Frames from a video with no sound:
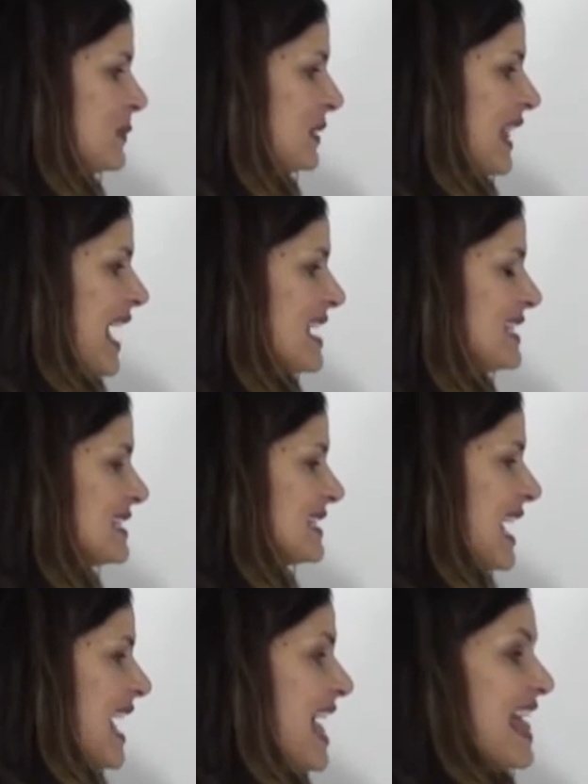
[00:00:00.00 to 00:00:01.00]
place,
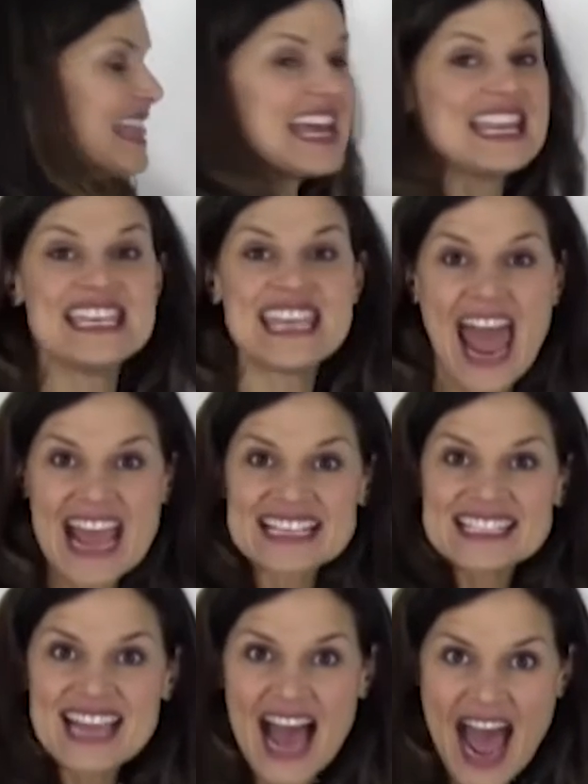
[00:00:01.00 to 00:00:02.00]
the
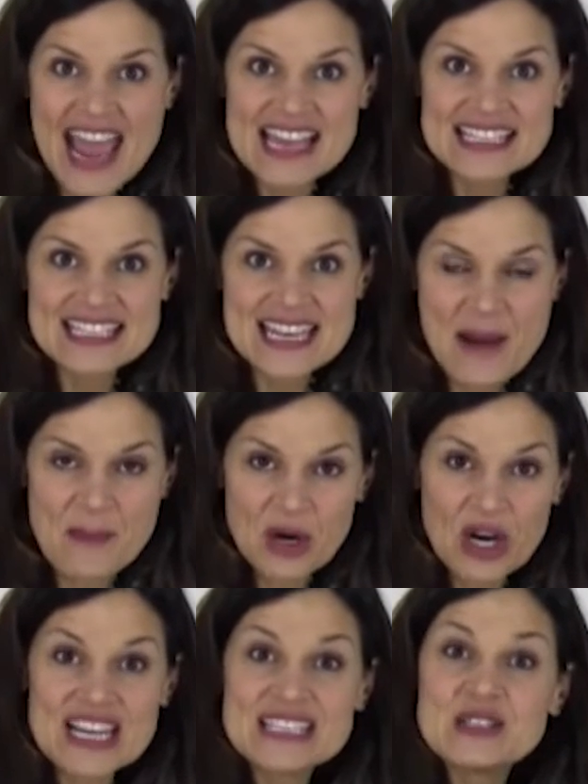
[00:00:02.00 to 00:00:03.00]
next highest
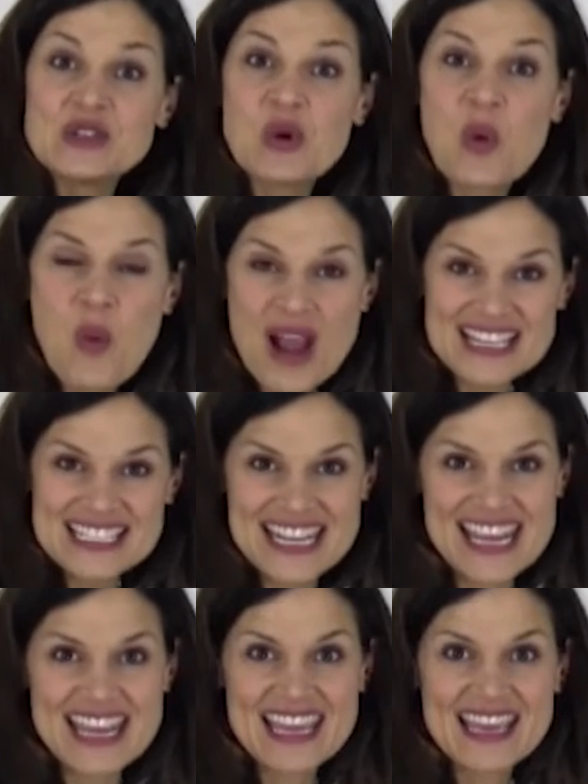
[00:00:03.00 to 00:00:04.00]
number is
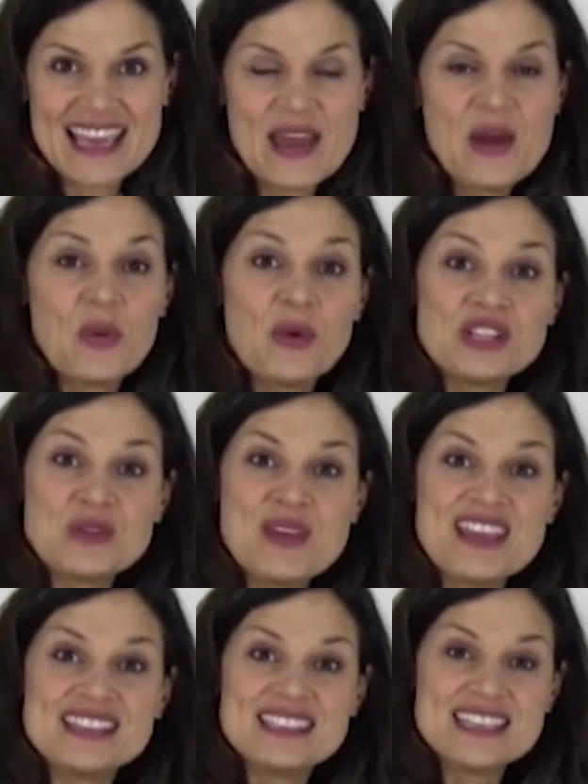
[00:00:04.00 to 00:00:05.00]
20, which means